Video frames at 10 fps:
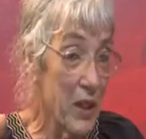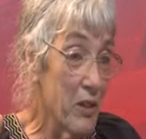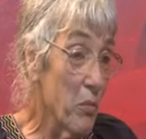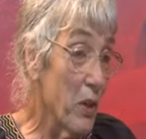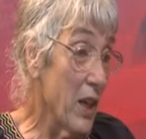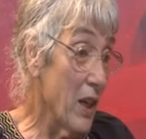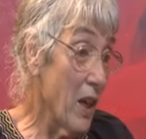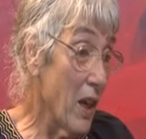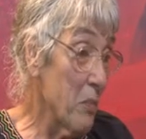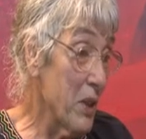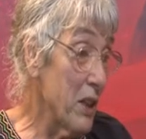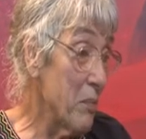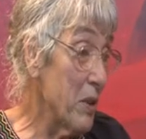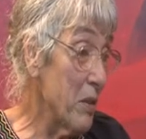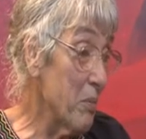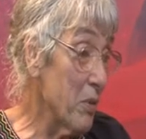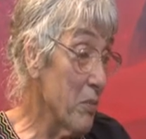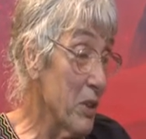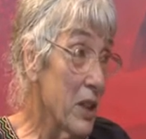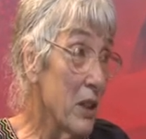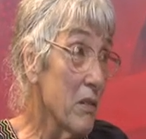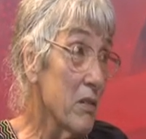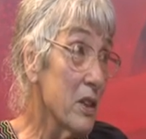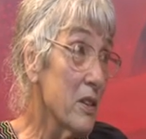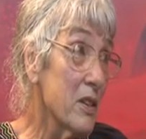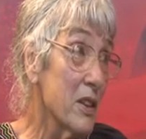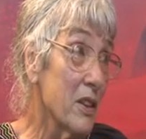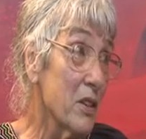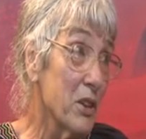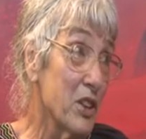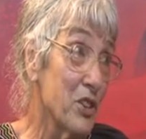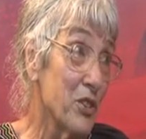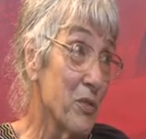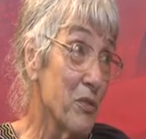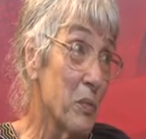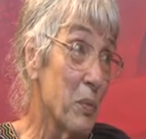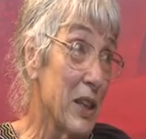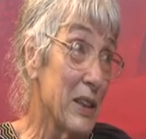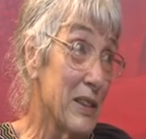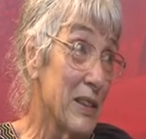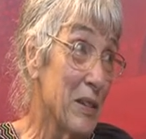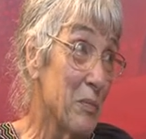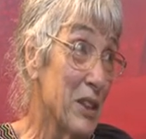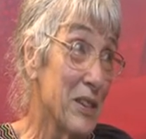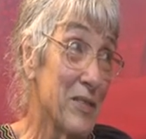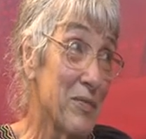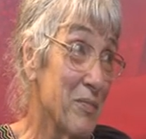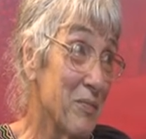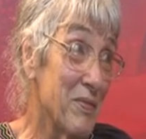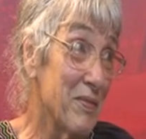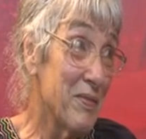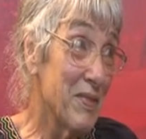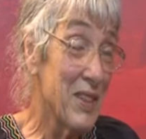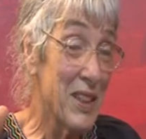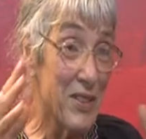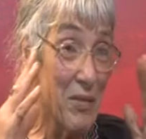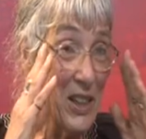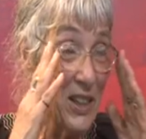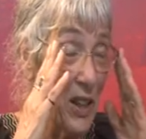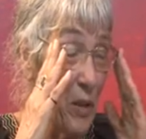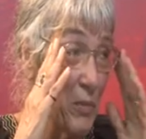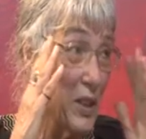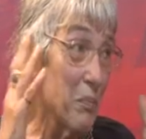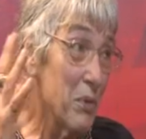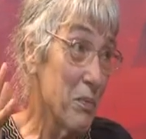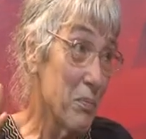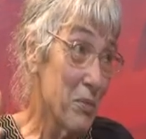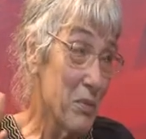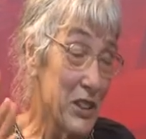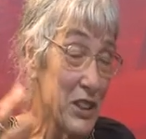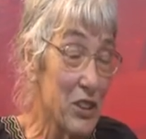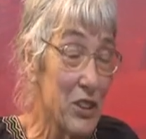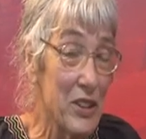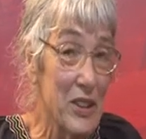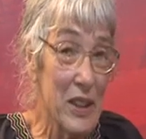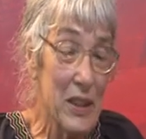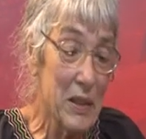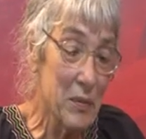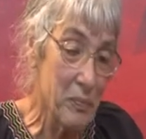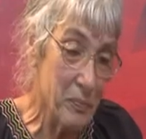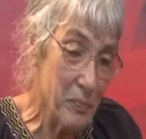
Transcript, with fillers: the way, how many people were killed is still a question of debate. I mm. mean, as well as how many people were injured. Um,